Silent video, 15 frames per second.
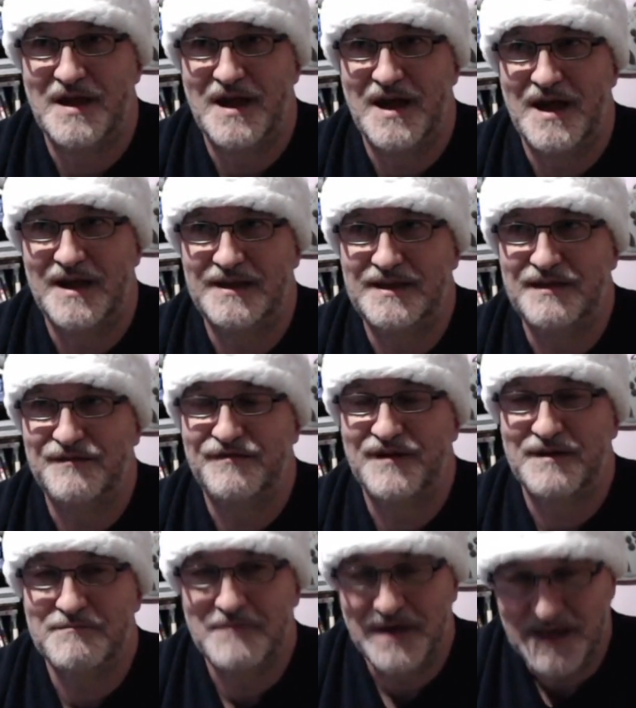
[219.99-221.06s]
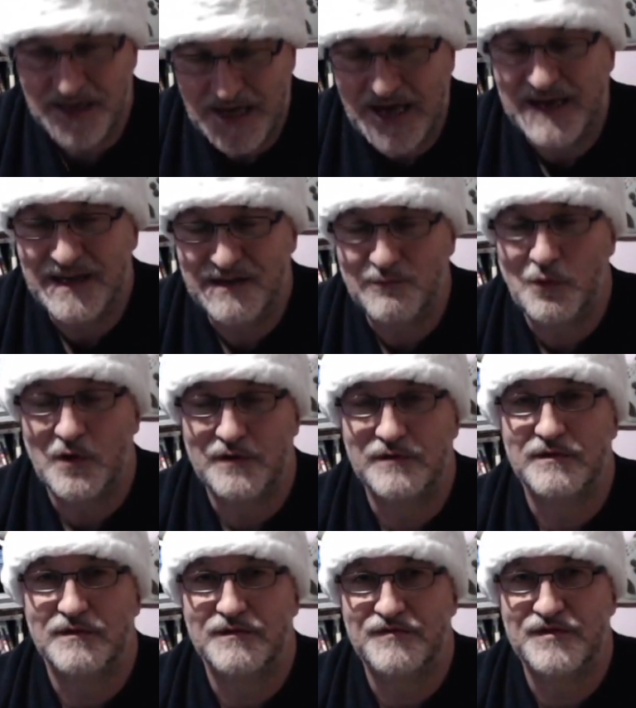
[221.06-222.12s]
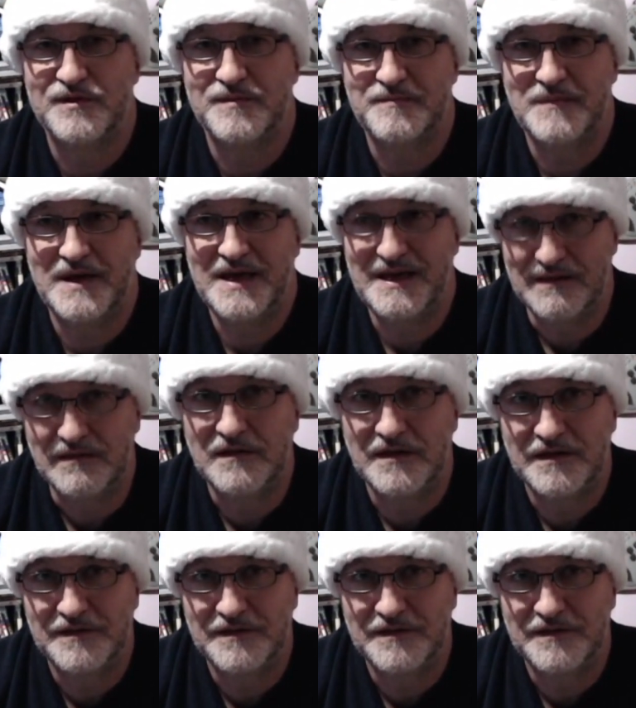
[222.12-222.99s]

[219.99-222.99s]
and if I make any one of them ill,